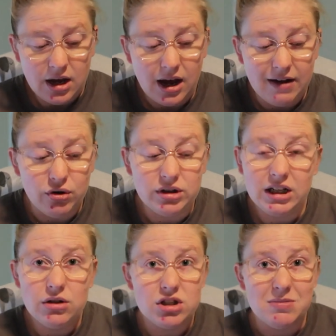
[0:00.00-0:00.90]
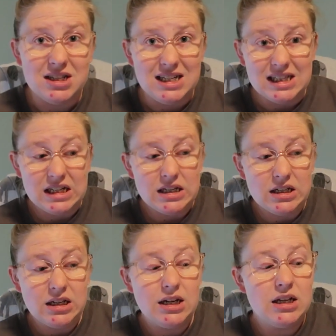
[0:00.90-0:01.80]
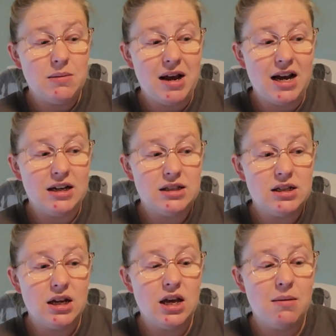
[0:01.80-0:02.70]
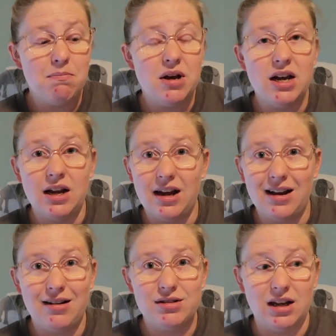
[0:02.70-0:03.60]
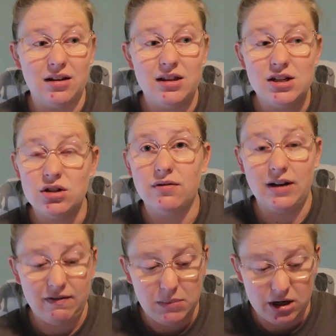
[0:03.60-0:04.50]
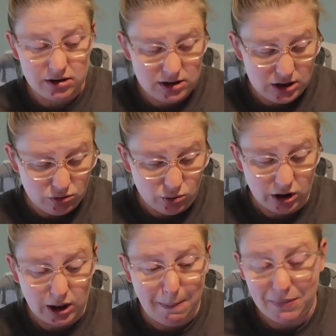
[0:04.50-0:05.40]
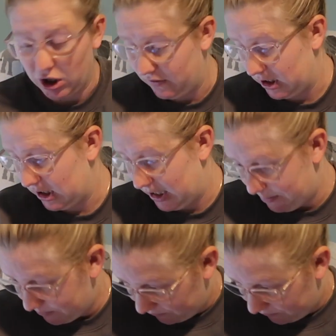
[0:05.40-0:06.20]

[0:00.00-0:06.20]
I've only used Medela in the past, but I was like, these are $5, these will work perfectly.